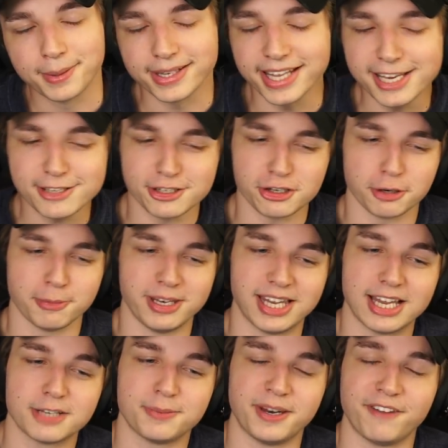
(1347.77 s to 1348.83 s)
ladies and gentlemen, that
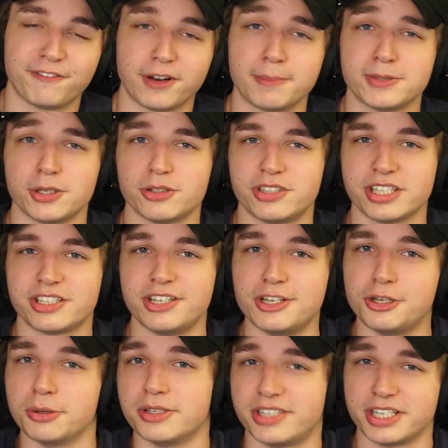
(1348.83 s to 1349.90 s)
has been it for episode
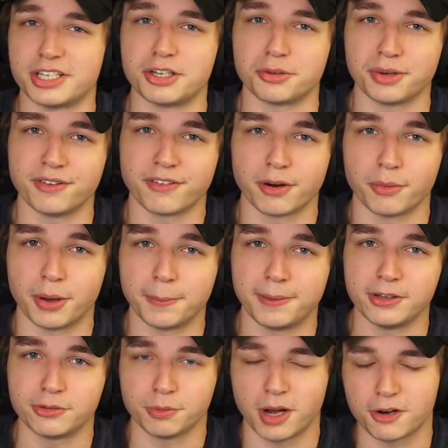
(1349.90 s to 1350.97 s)
62 and 63 of our One
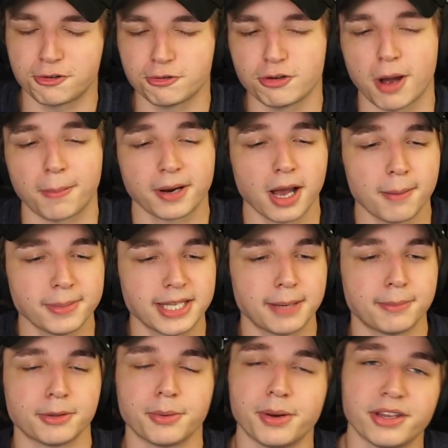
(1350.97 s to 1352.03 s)
Piece watch through. Drop a comment down
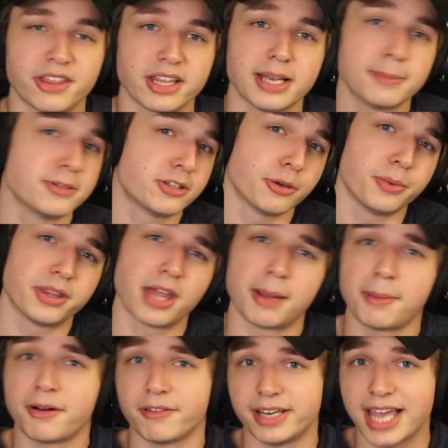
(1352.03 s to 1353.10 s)
below what the episode we
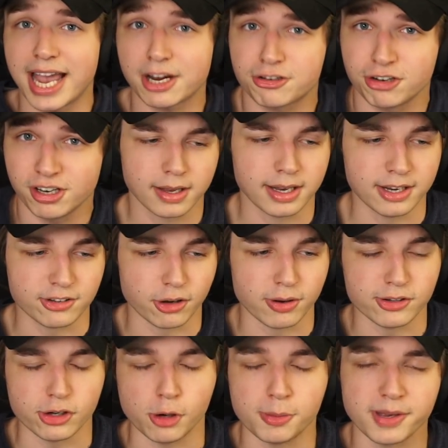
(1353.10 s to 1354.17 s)
thought my reaction. And as
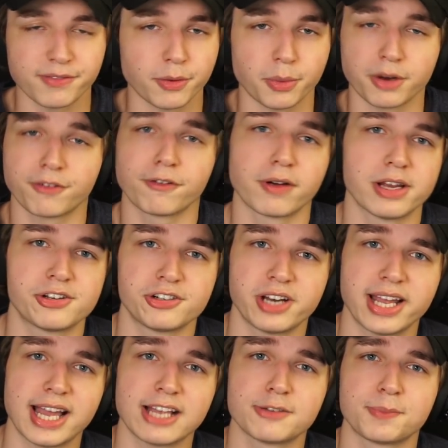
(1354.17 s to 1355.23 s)
always, I hope you have a wonderful rest of
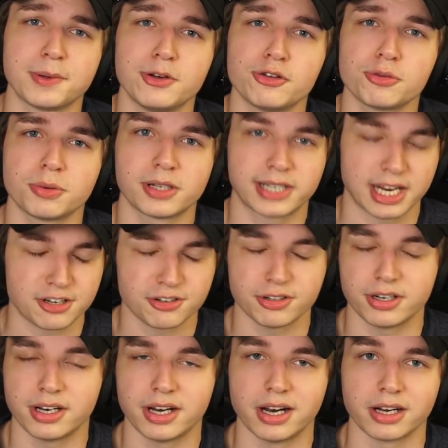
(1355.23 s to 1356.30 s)
your day as per usual. And I'll catch you
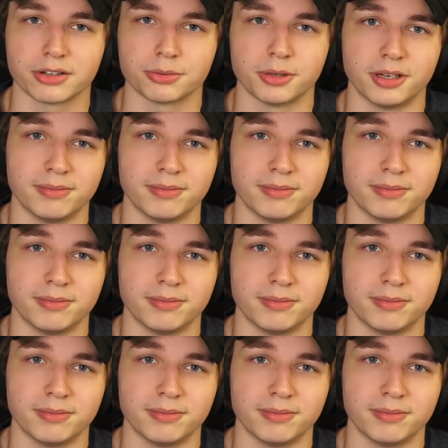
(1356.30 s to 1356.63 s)
in the next one.